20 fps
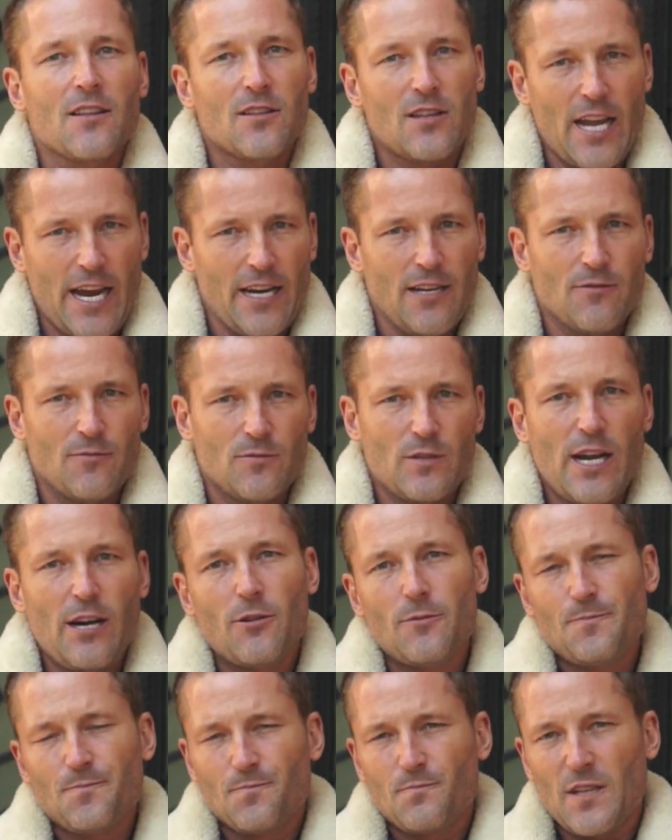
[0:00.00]
Okay,
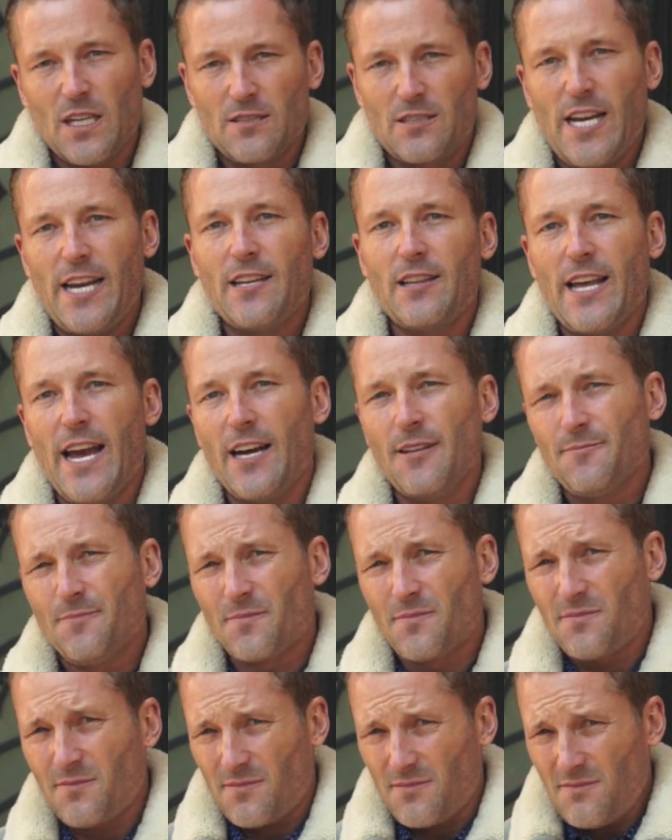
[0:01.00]
now take that,
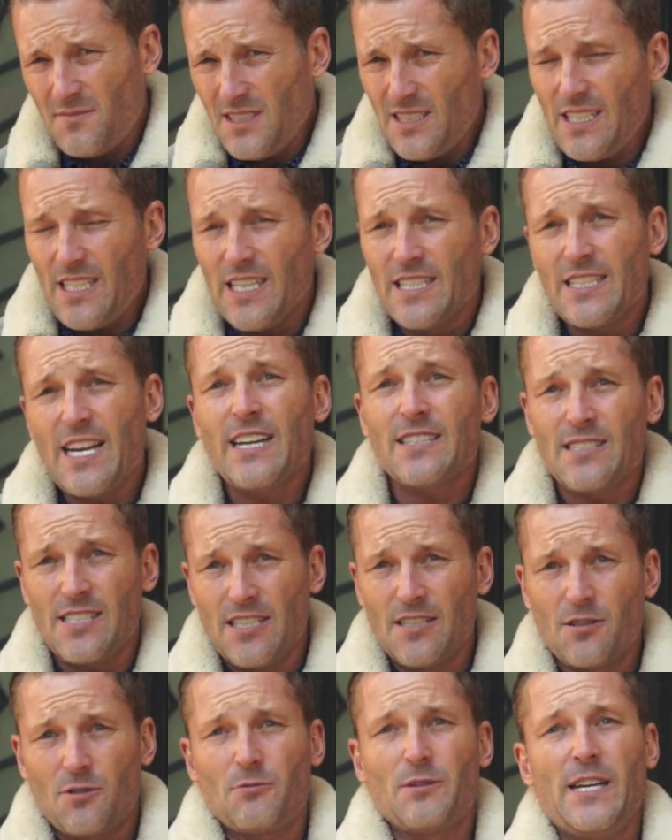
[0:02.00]
and that's
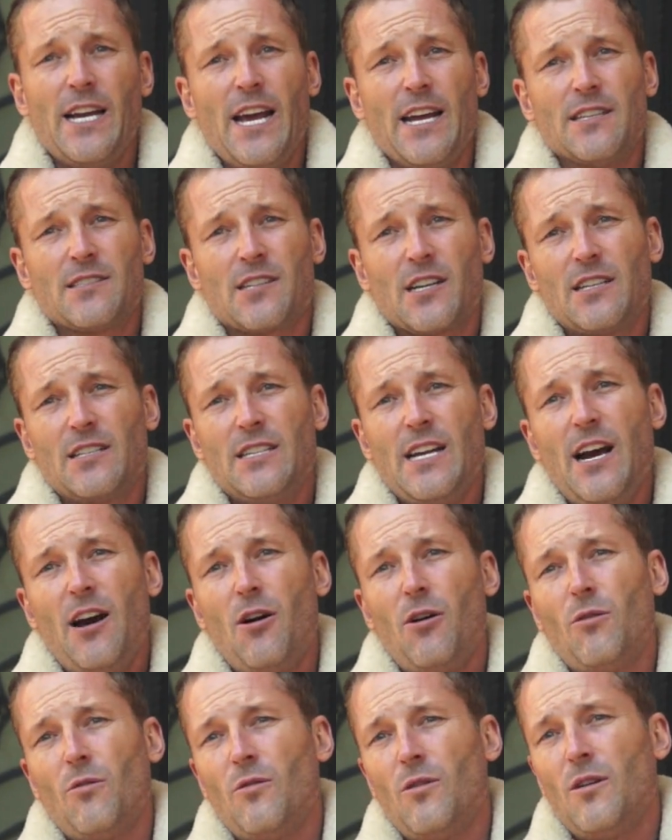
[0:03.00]
in 3 days.
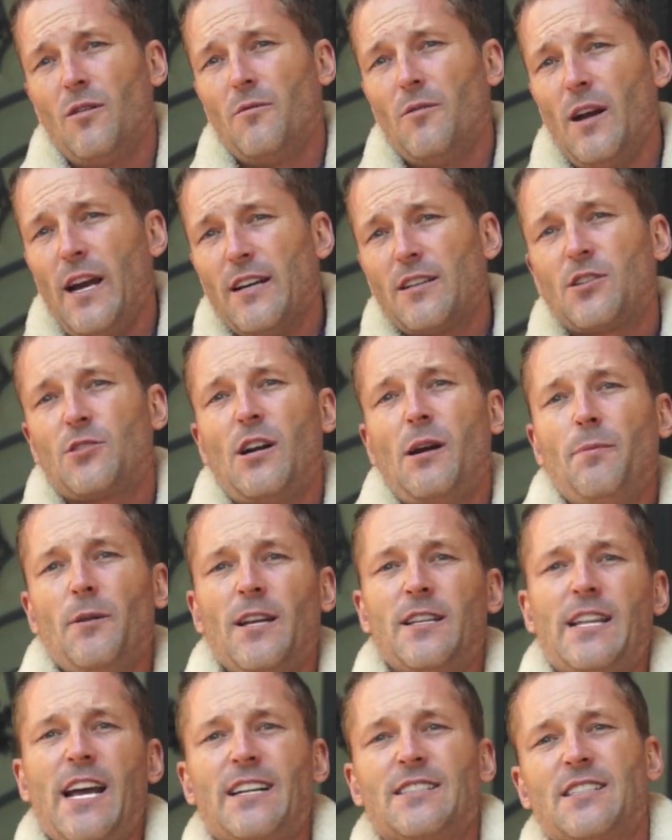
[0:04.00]
Now
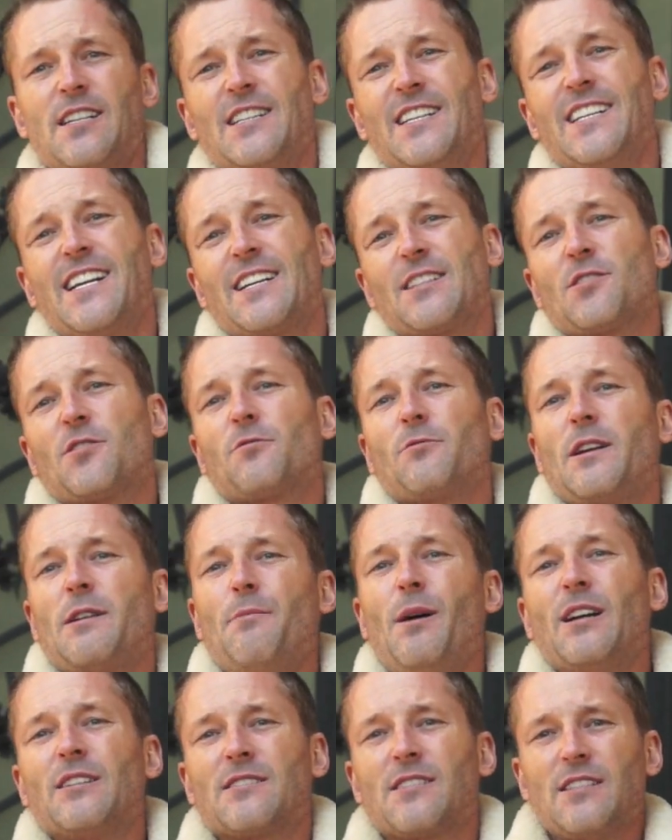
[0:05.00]
extrapolate that to the next 3
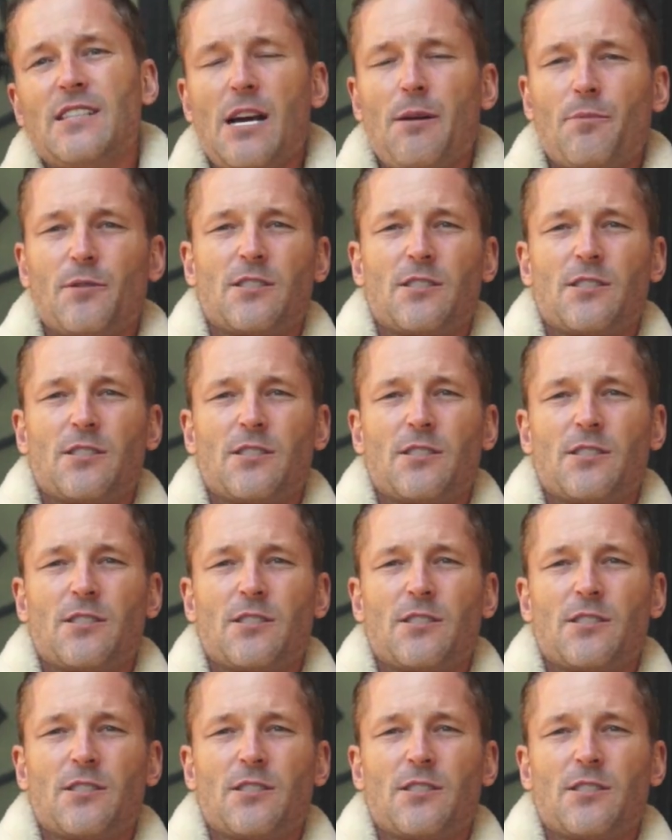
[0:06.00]
months in that